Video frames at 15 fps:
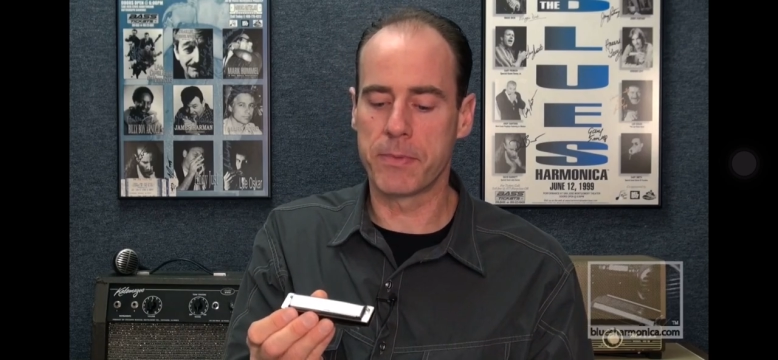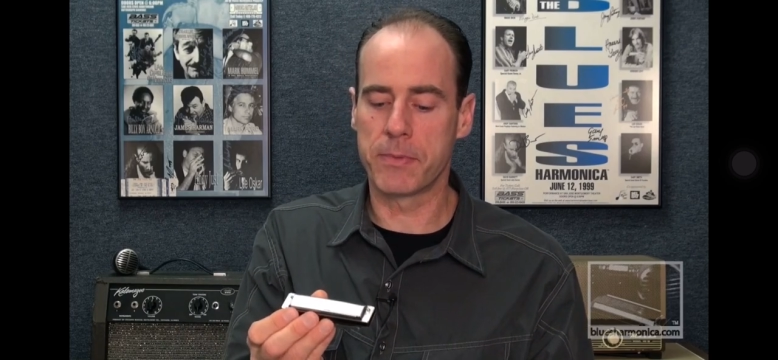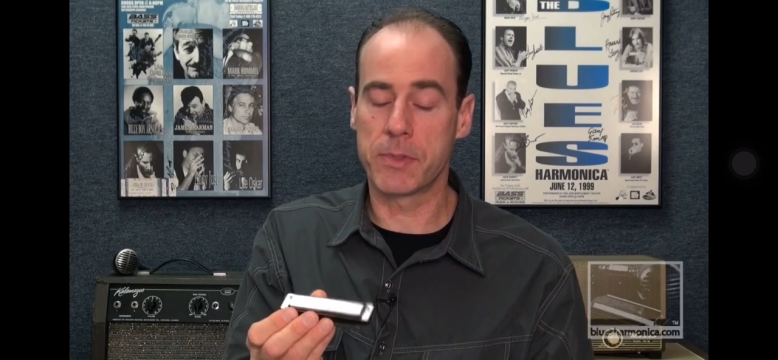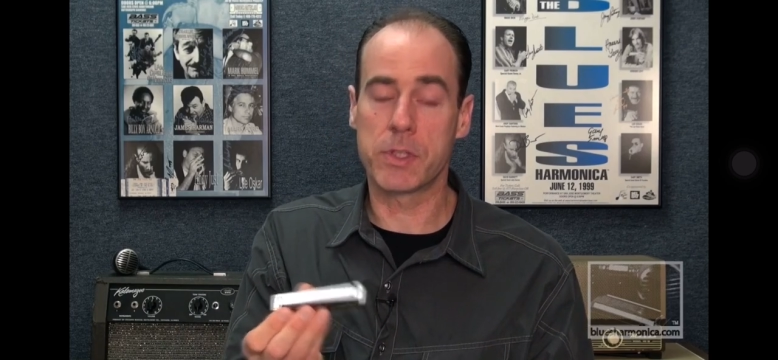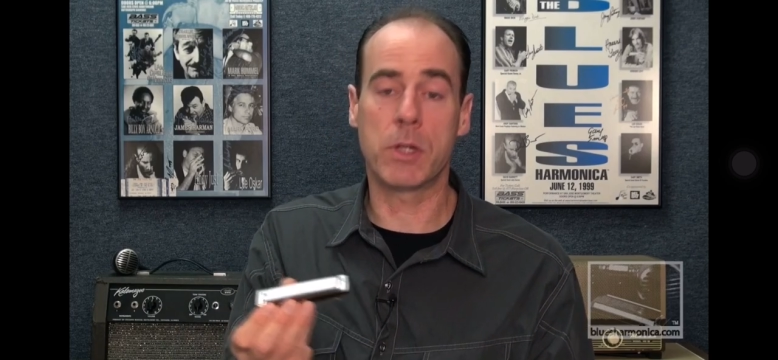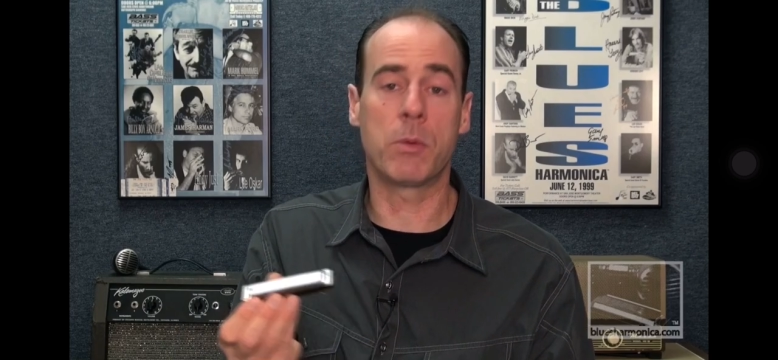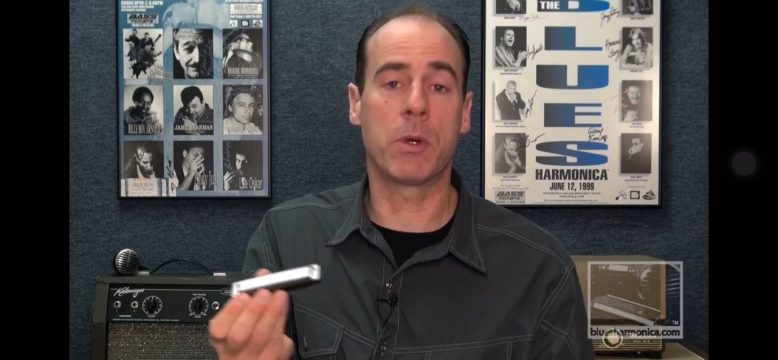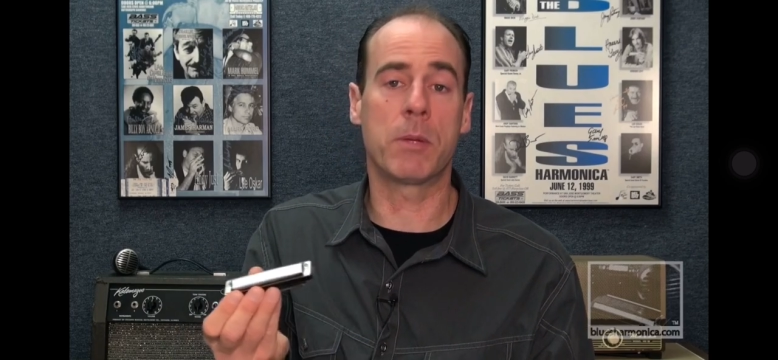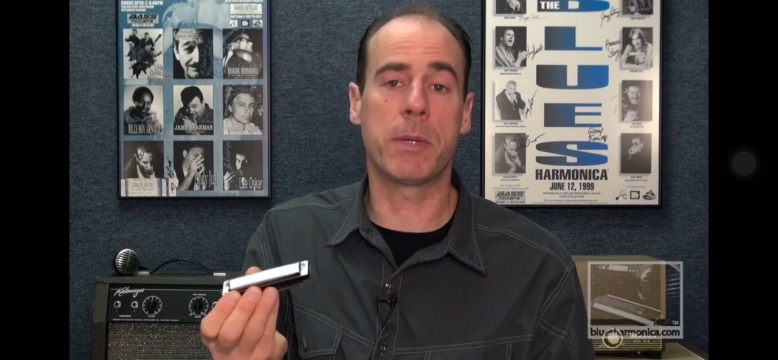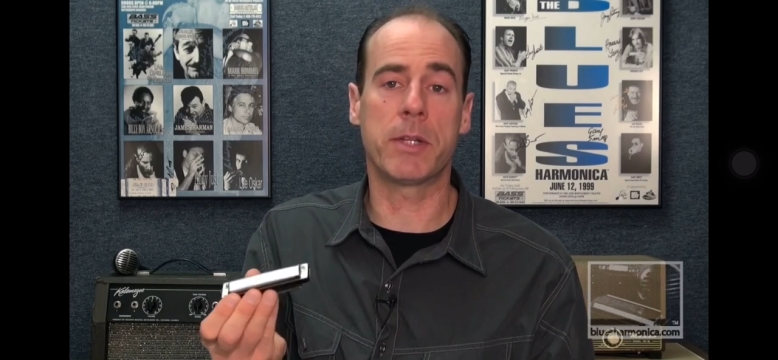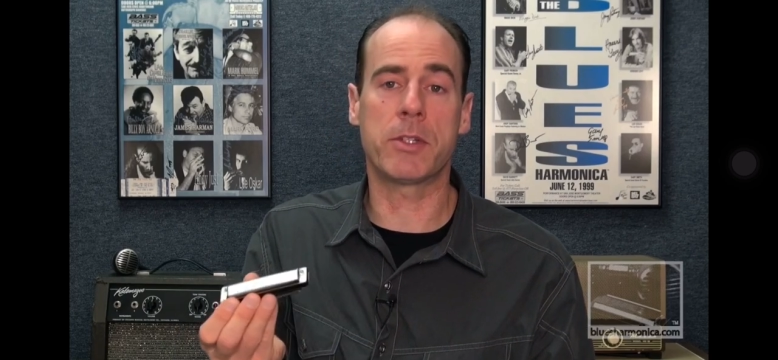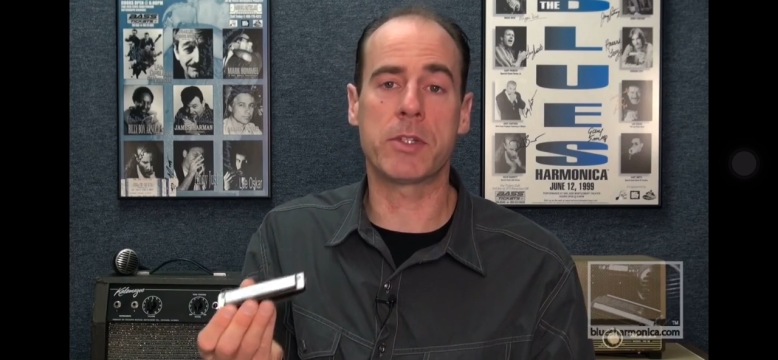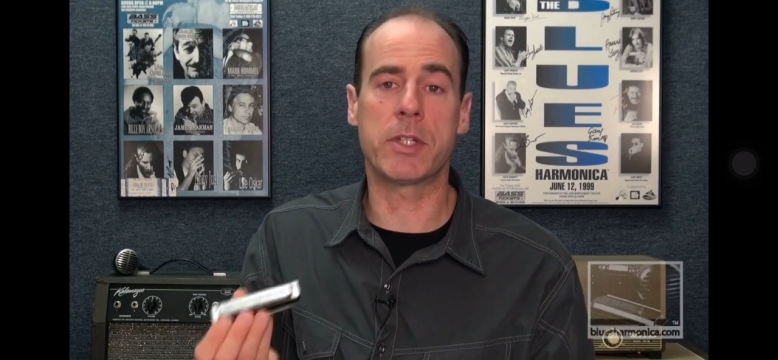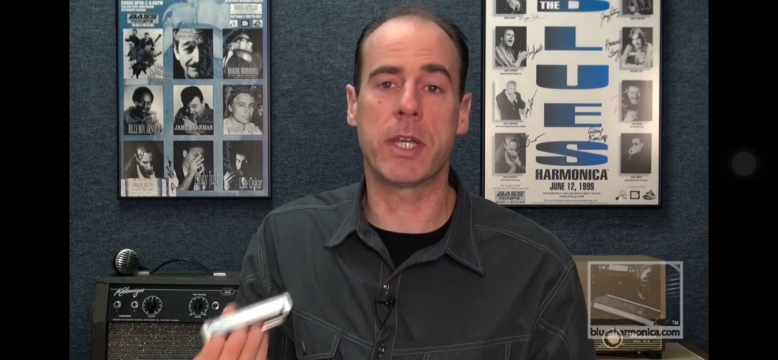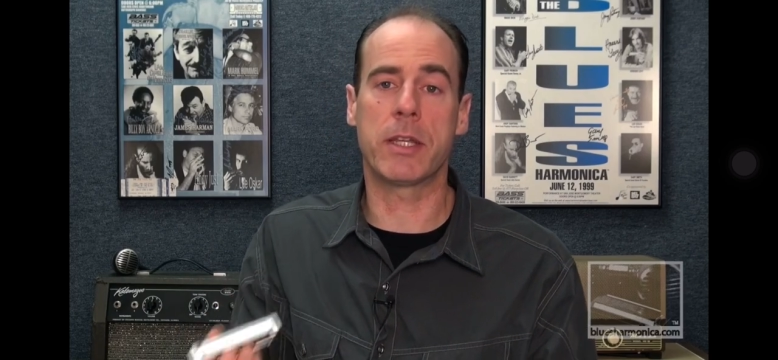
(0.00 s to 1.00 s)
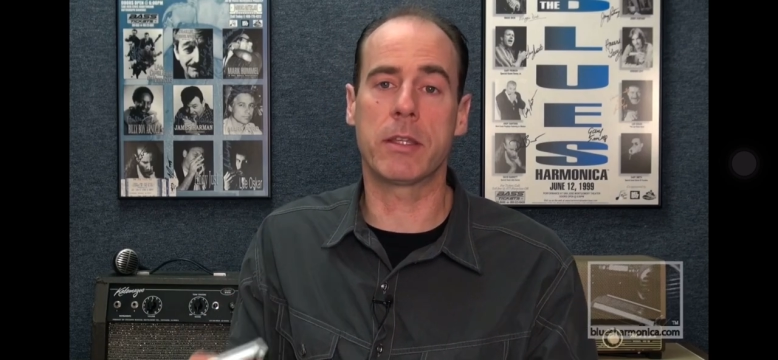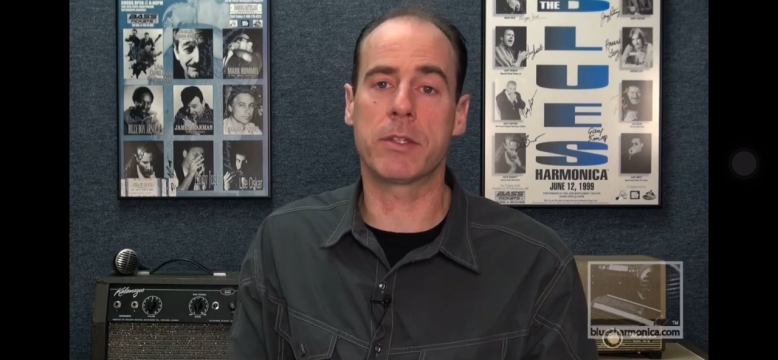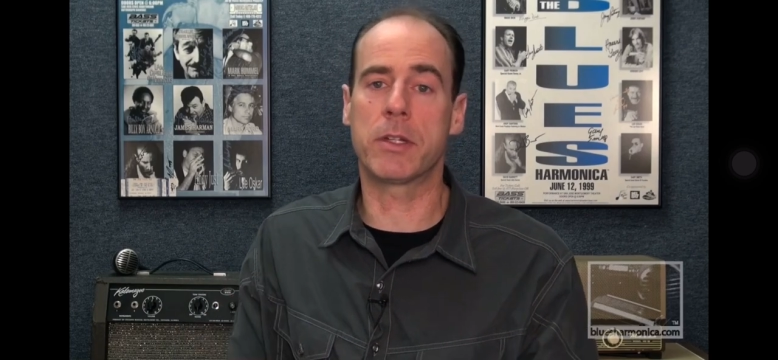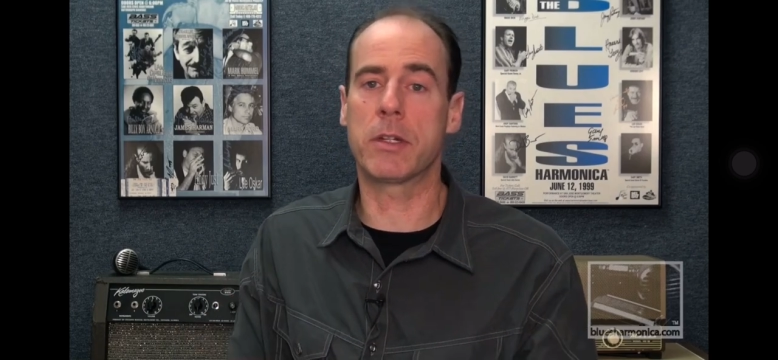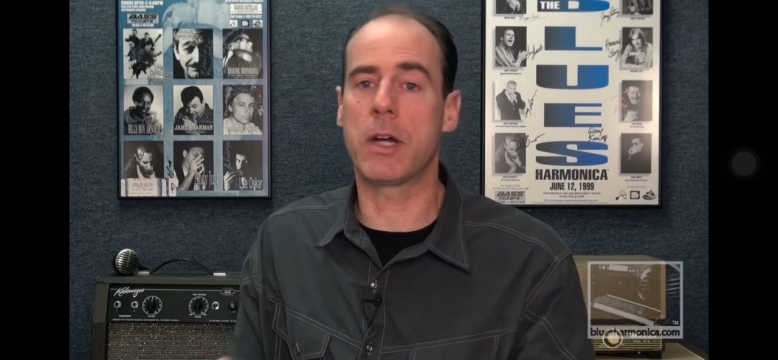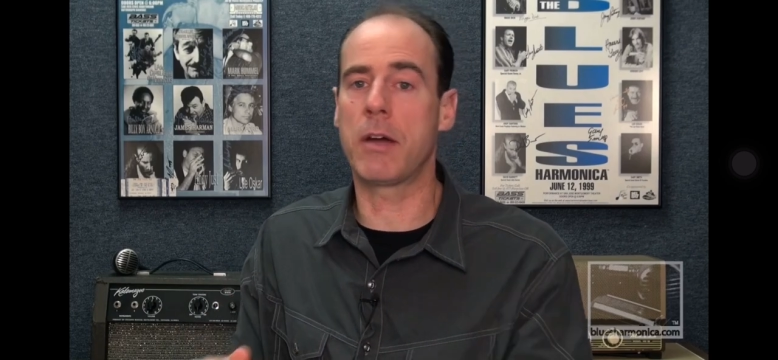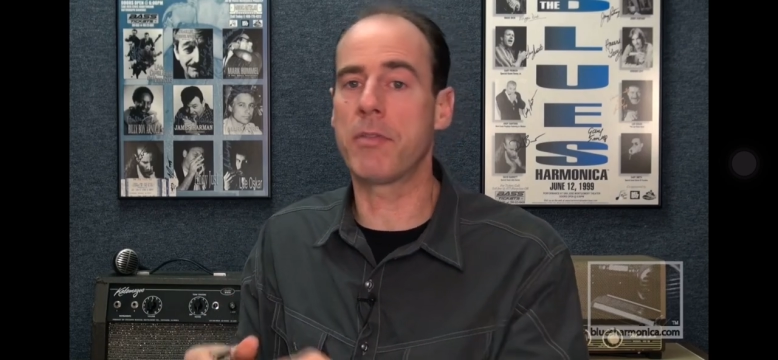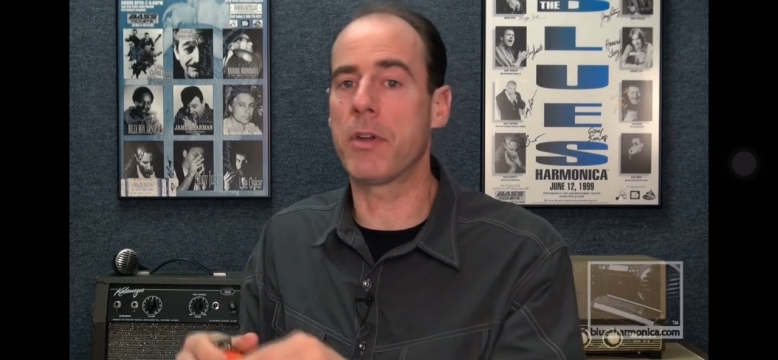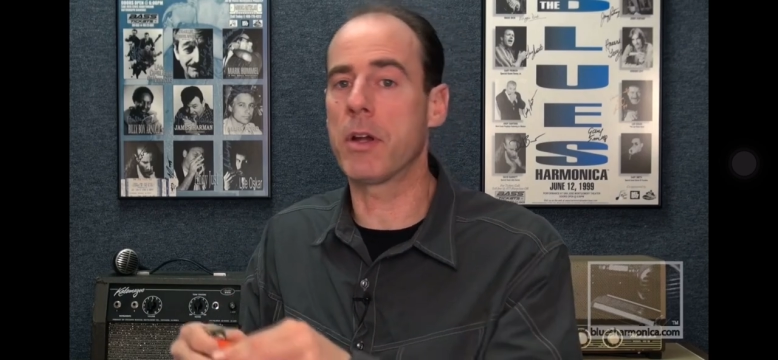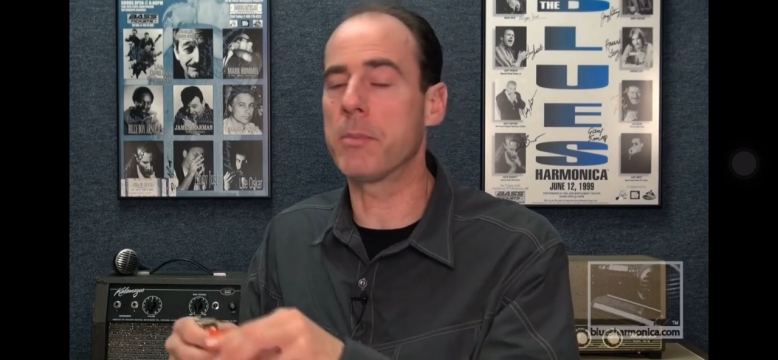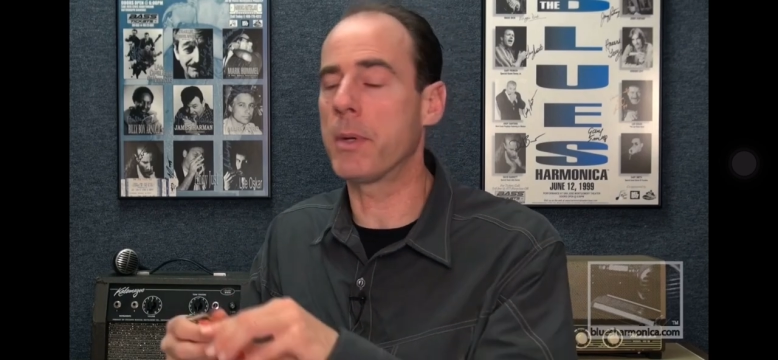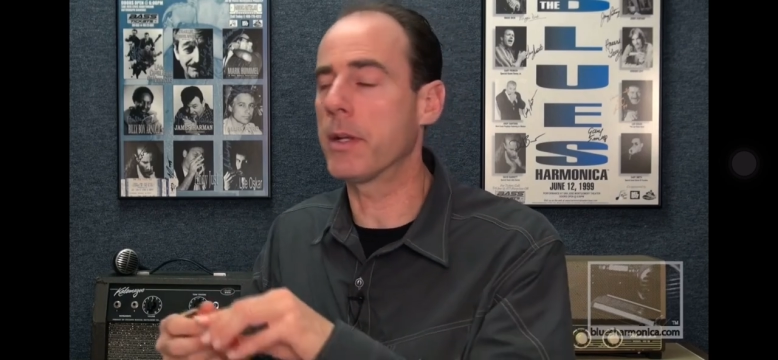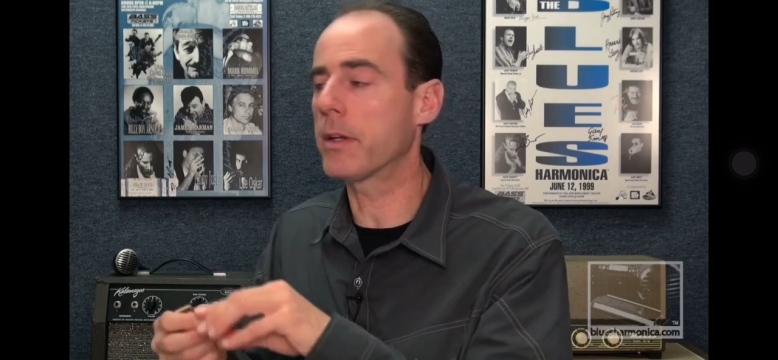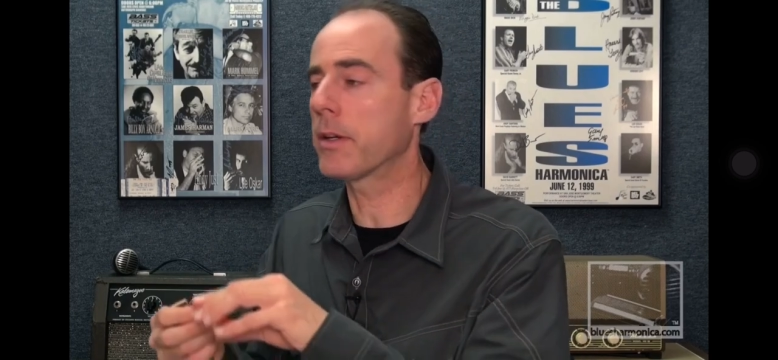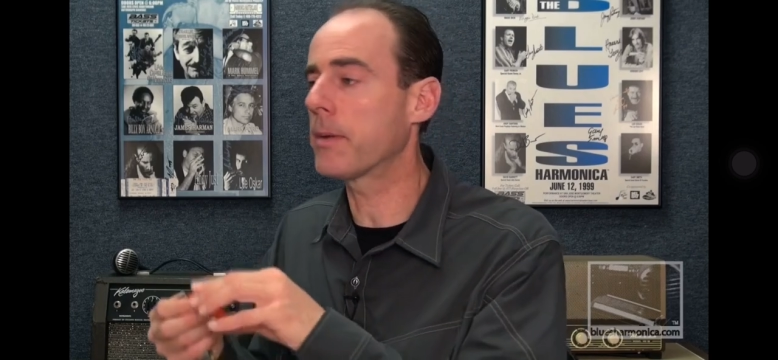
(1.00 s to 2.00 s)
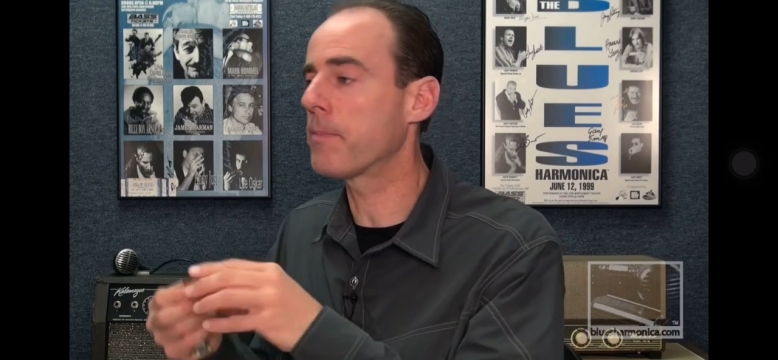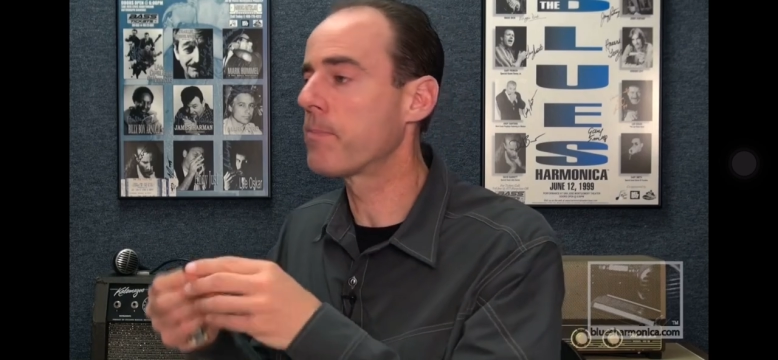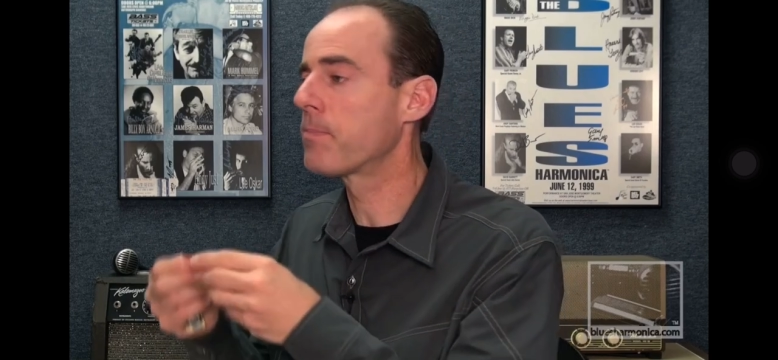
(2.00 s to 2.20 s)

So what about just taking the tongue off the harmonica?